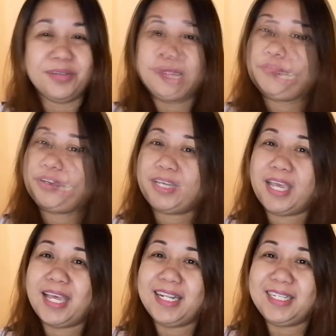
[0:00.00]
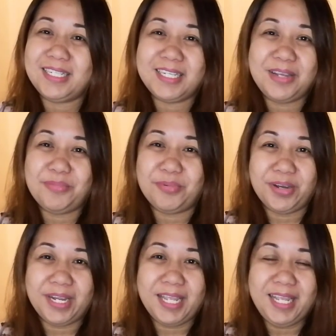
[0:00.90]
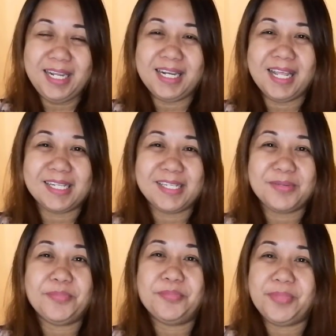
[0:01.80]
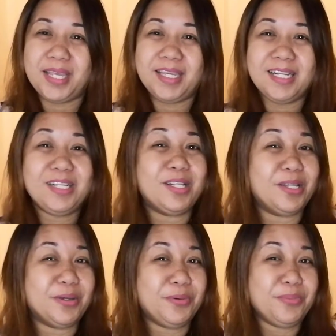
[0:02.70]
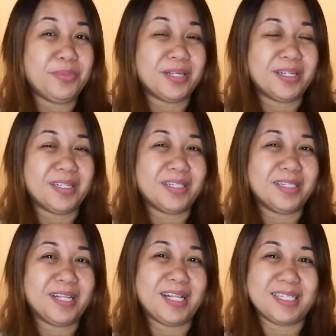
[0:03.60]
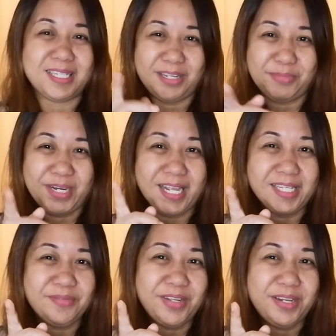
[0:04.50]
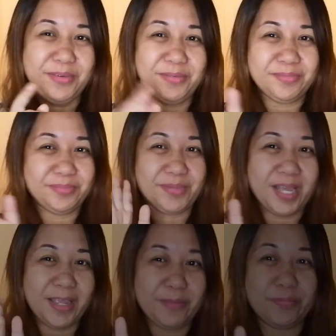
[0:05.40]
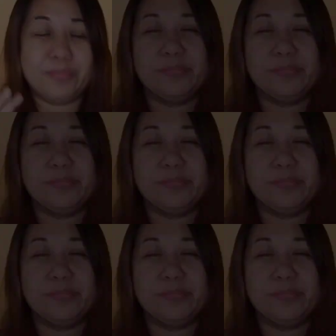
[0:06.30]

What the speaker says: Don't forget to stay pretty and let's make it global. I'll see you in the next video. Bye.